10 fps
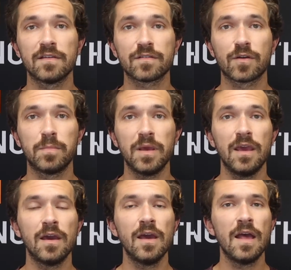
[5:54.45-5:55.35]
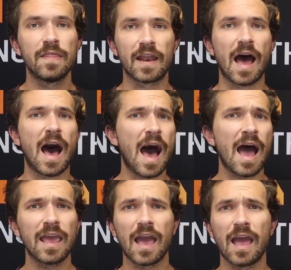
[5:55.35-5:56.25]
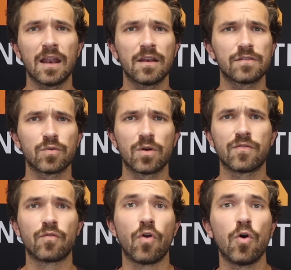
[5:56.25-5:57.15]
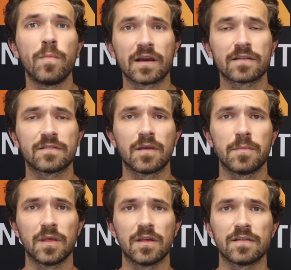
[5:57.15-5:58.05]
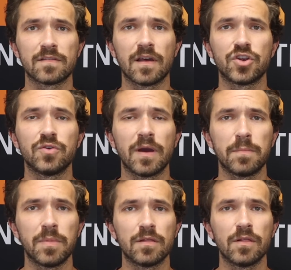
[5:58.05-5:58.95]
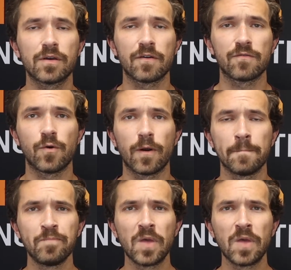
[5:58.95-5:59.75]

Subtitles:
this could be that high-end sort of aerobic stimulus that you might be looking for.